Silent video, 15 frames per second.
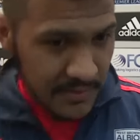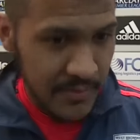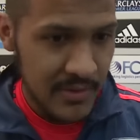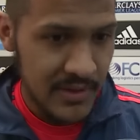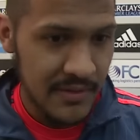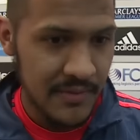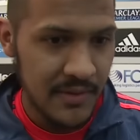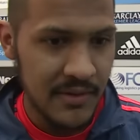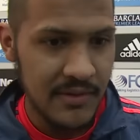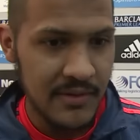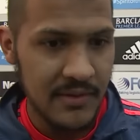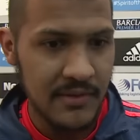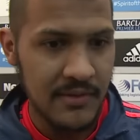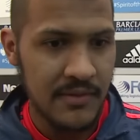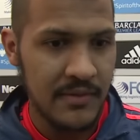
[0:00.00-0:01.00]
important
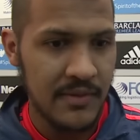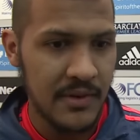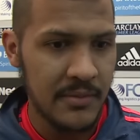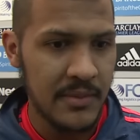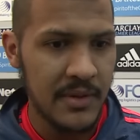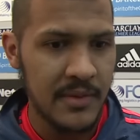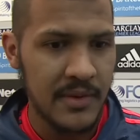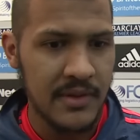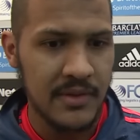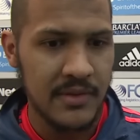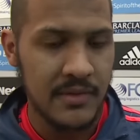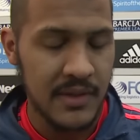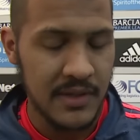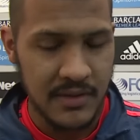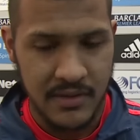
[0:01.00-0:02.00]
for me,
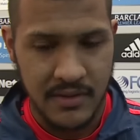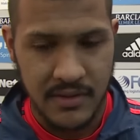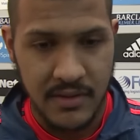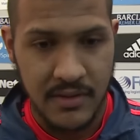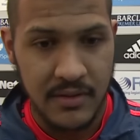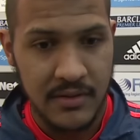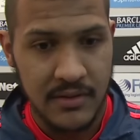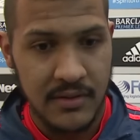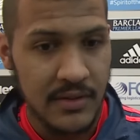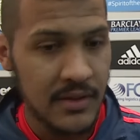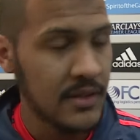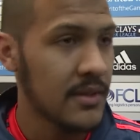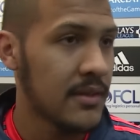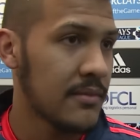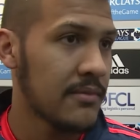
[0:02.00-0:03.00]
because when
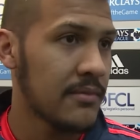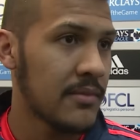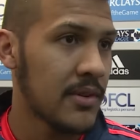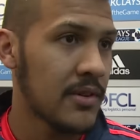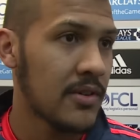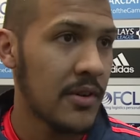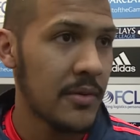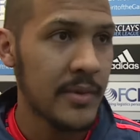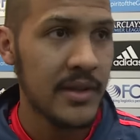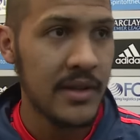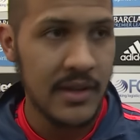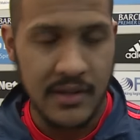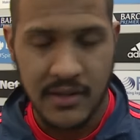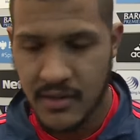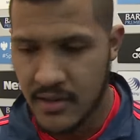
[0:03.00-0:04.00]
the ball coming,
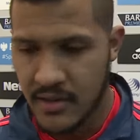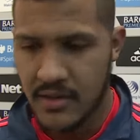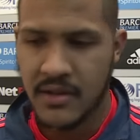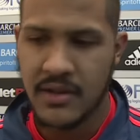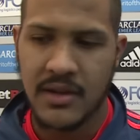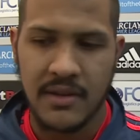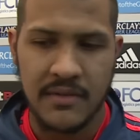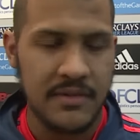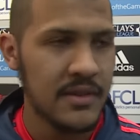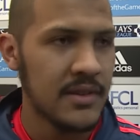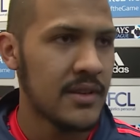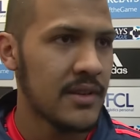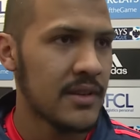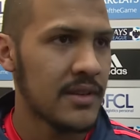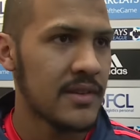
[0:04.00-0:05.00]
I have
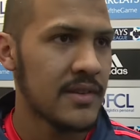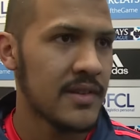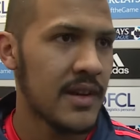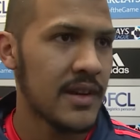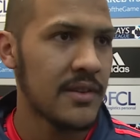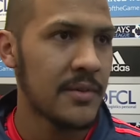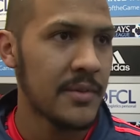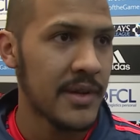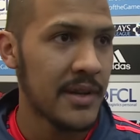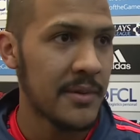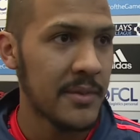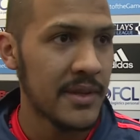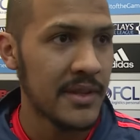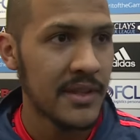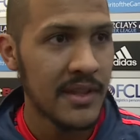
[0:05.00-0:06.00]
the Saido
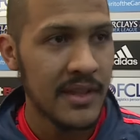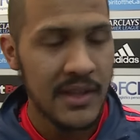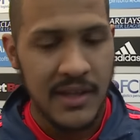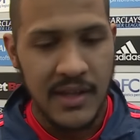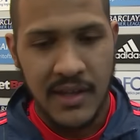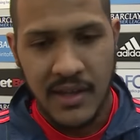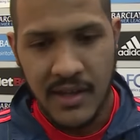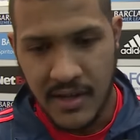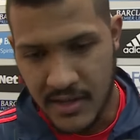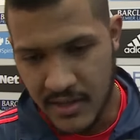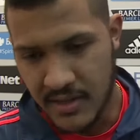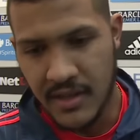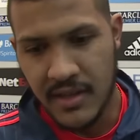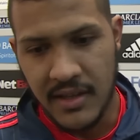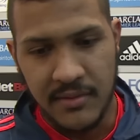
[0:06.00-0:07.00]
behind me.
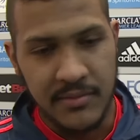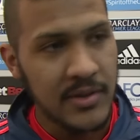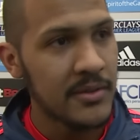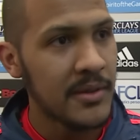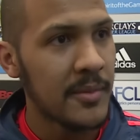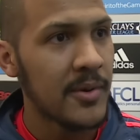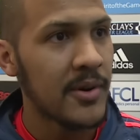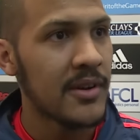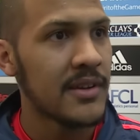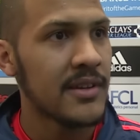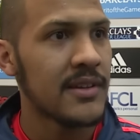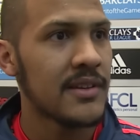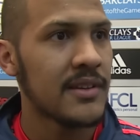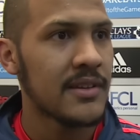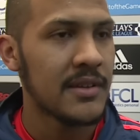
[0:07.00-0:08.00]
And I can draw the ball,
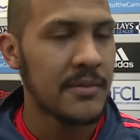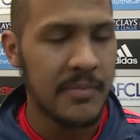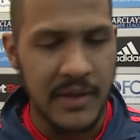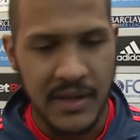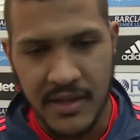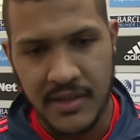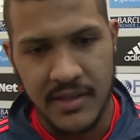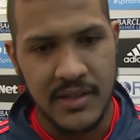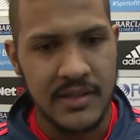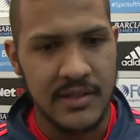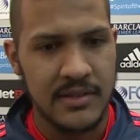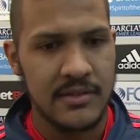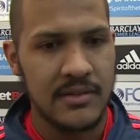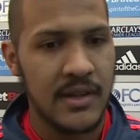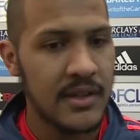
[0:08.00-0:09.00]
he play,
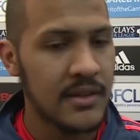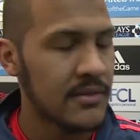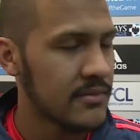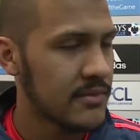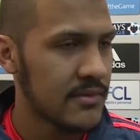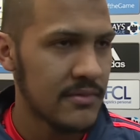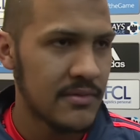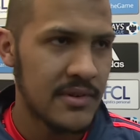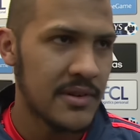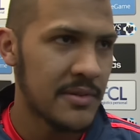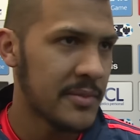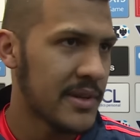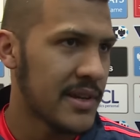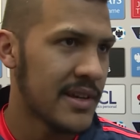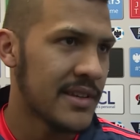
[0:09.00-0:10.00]
and I
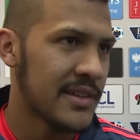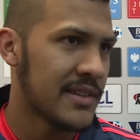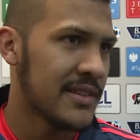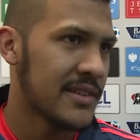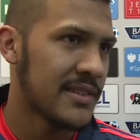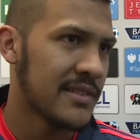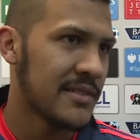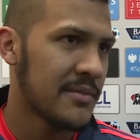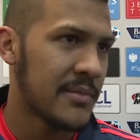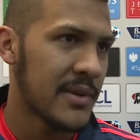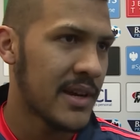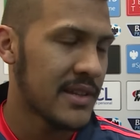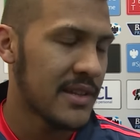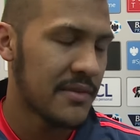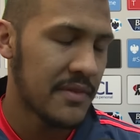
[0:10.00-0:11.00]
run behind
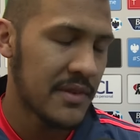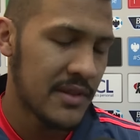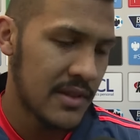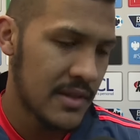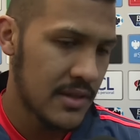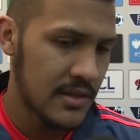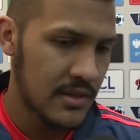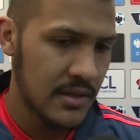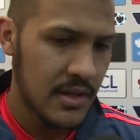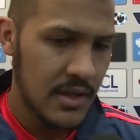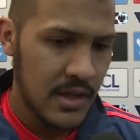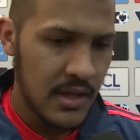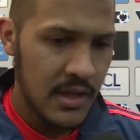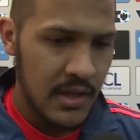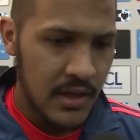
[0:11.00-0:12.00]
defender. And
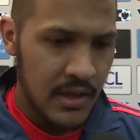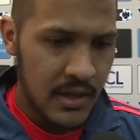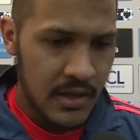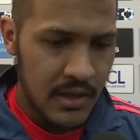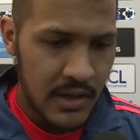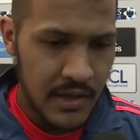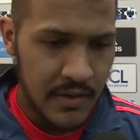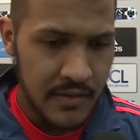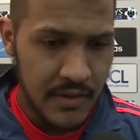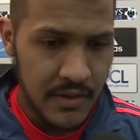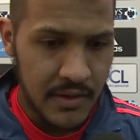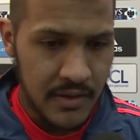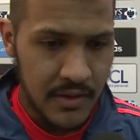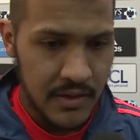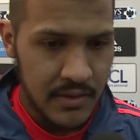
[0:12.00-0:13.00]
I
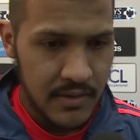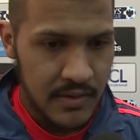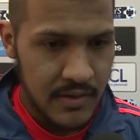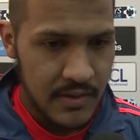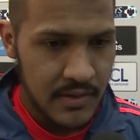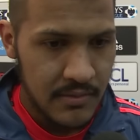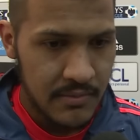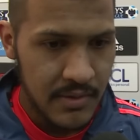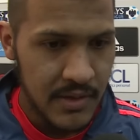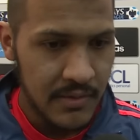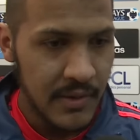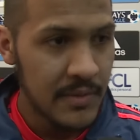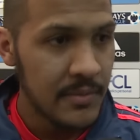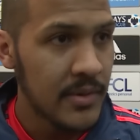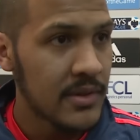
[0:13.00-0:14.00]
think this is very,
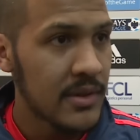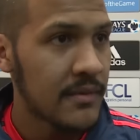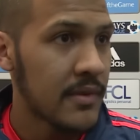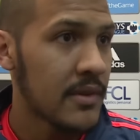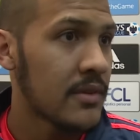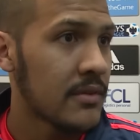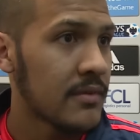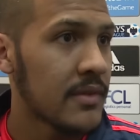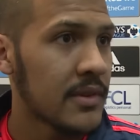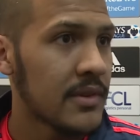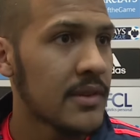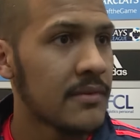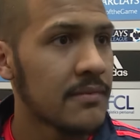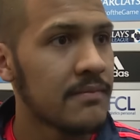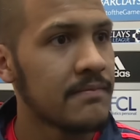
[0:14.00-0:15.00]
very important for the
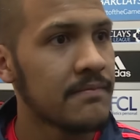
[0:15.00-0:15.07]
team.